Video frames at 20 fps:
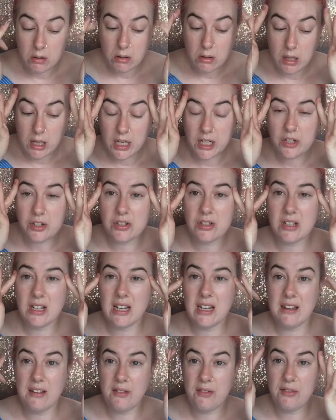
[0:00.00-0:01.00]
And it doesn't
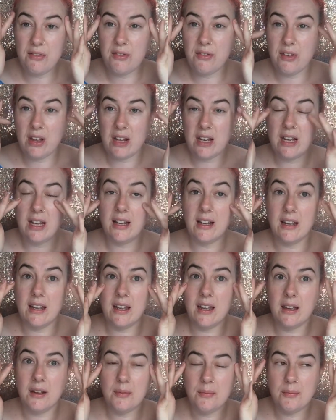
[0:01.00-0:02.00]
leave any
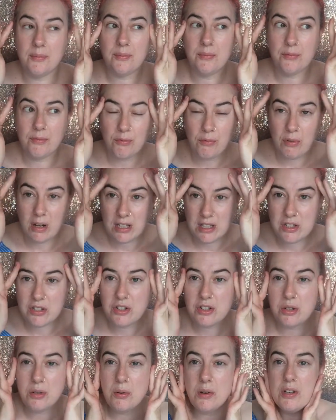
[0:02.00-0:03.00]
like
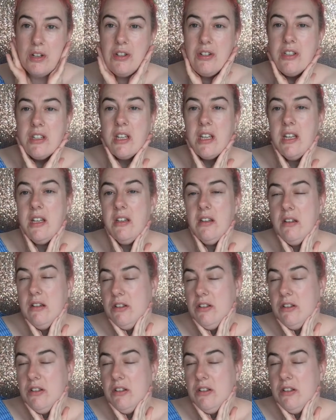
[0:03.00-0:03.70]
residue on your skin.